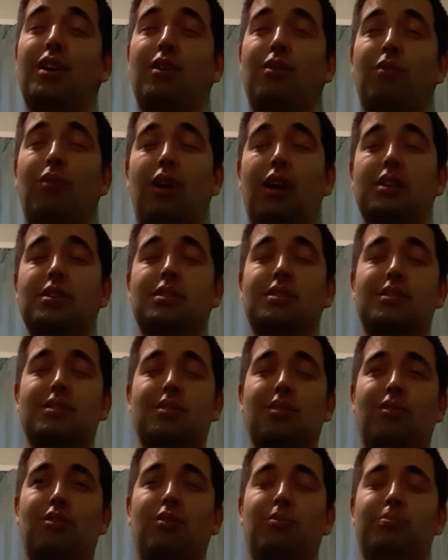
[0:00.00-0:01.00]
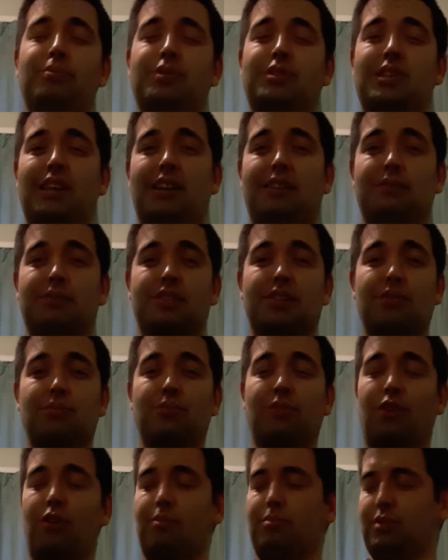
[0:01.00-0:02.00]
one stuck up his sleeve
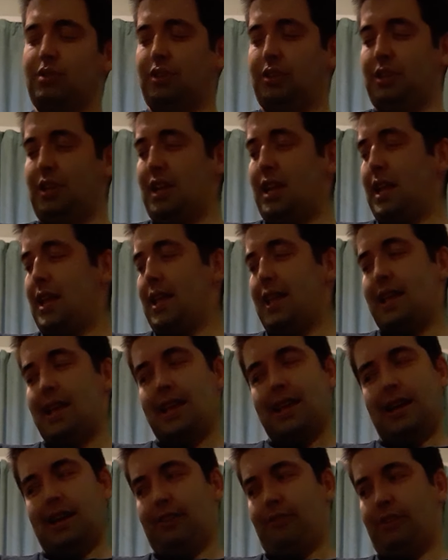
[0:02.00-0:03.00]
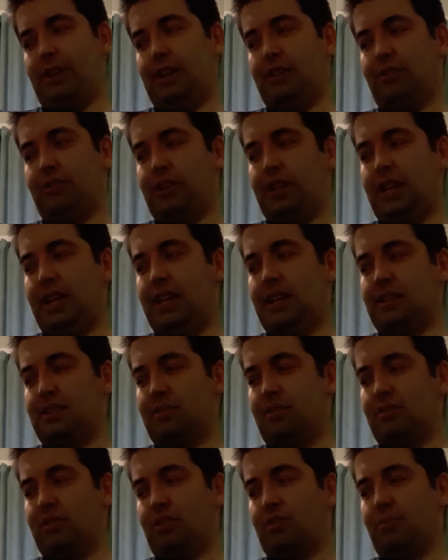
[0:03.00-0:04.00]
somewhere, but I really don't think he's
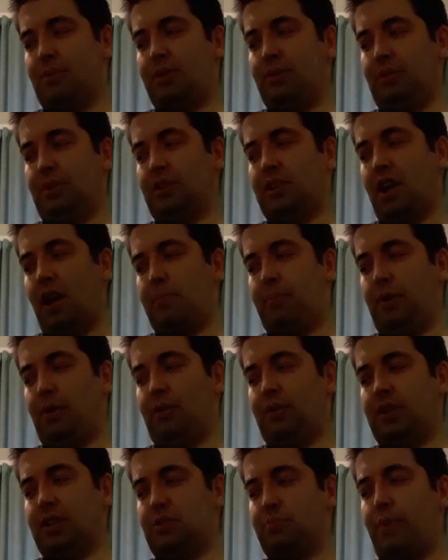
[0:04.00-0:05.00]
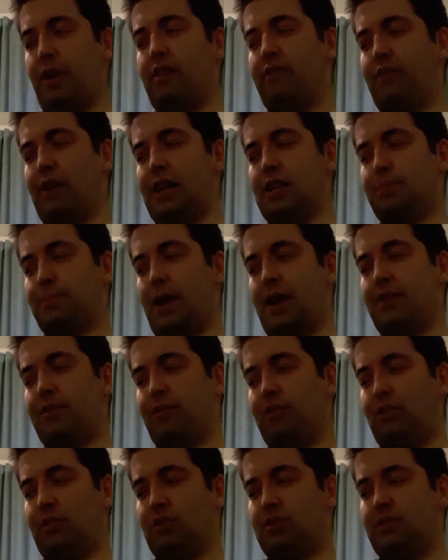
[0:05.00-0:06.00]
going to come out on top here. This Belfast
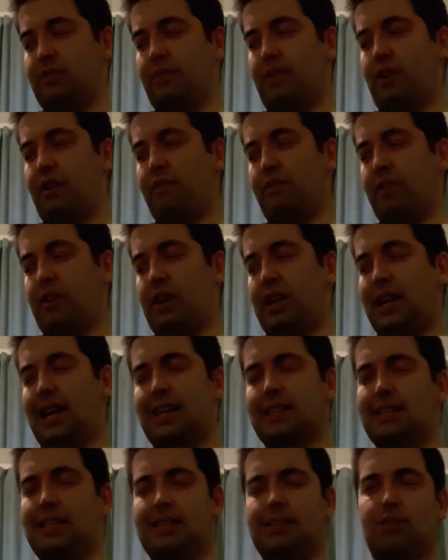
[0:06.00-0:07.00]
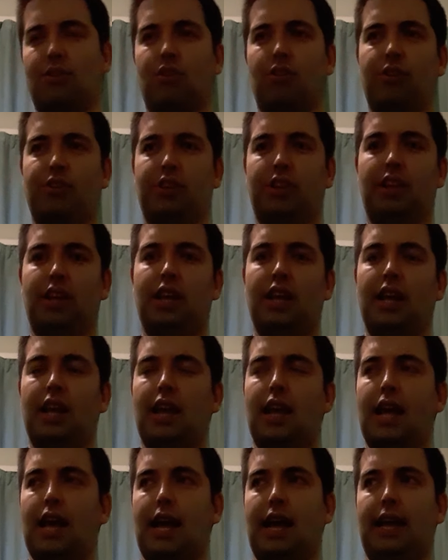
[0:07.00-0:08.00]
banter looks a very, very classy sort,
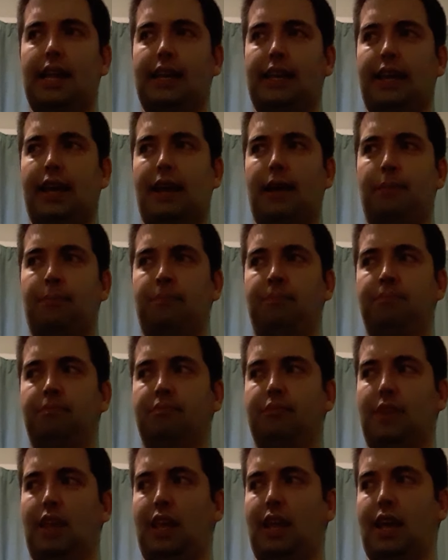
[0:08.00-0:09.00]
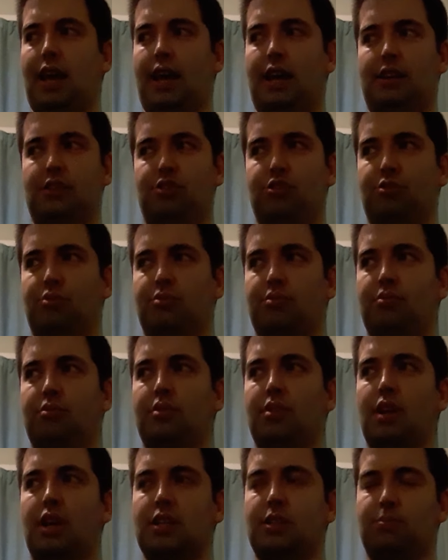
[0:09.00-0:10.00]
and um, yeah, it should,
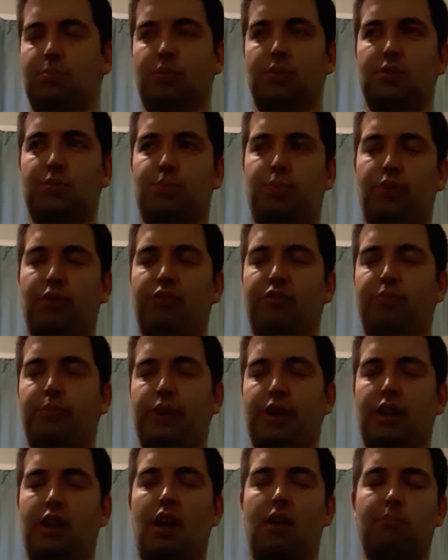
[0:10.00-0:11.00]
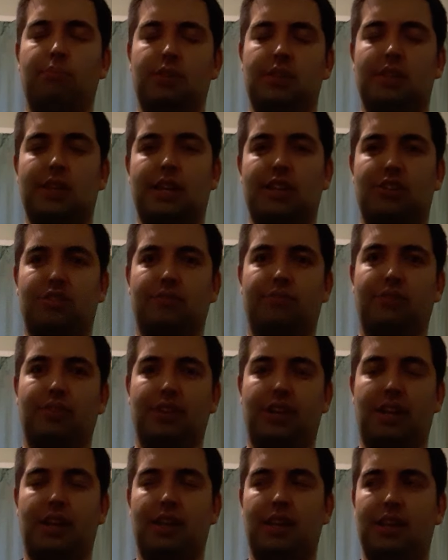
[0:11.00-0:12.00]
I suppose, prove a bit of compensation for
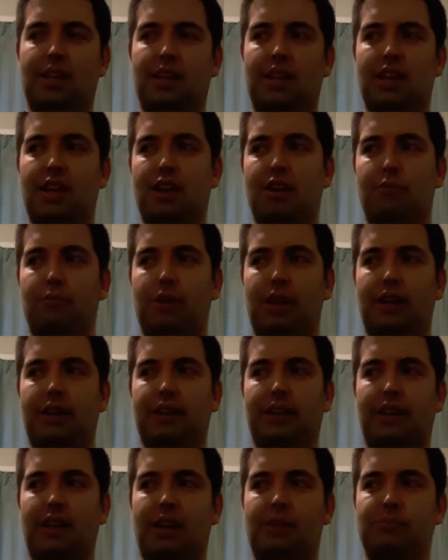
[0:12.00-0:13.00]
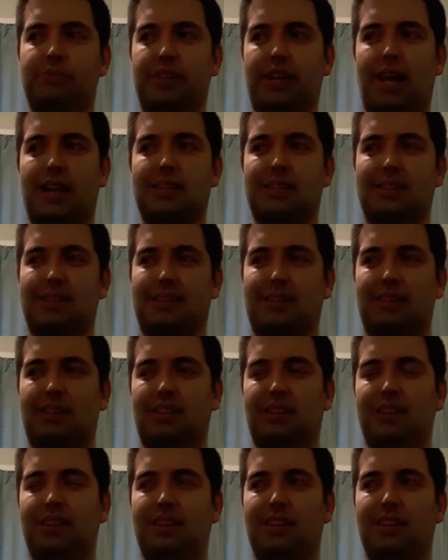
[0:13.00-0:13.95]
the plenty of times it hasn't.